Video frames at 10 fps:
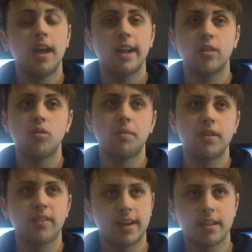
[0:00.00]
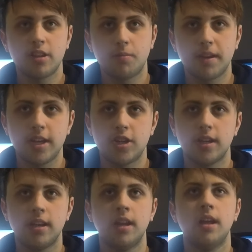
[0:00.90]
And I do believe he had
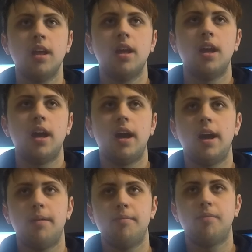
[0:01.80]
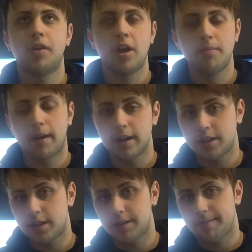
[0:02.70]
inspiration. For how
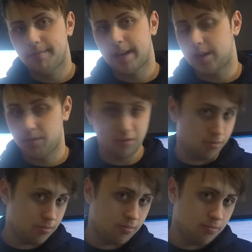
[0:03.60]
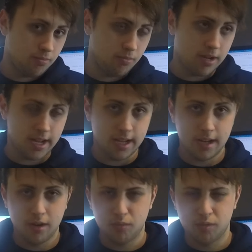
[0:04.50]
much, I don't know.
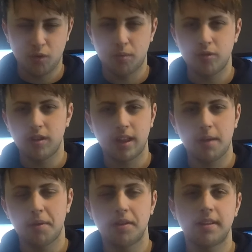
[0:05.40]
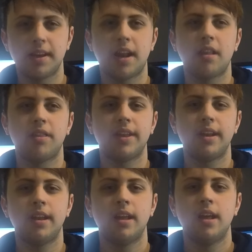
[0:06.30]
No one really came out and said
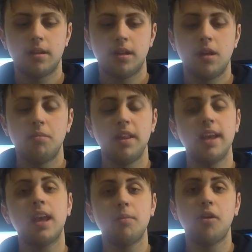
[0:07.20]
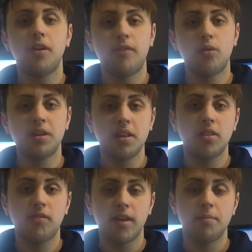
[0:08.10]
anything. But they came out on the 14th
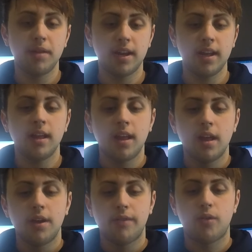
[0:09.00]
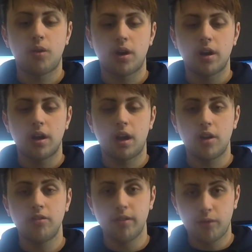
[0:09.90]
of February for
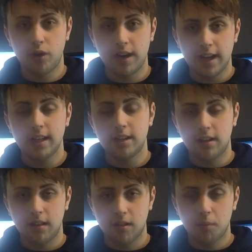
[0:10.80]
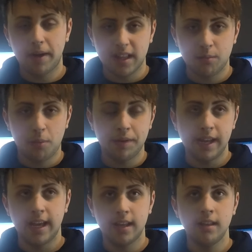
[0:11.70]
$149. You can still pick them up in
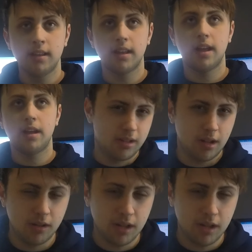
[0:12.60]
End. I'll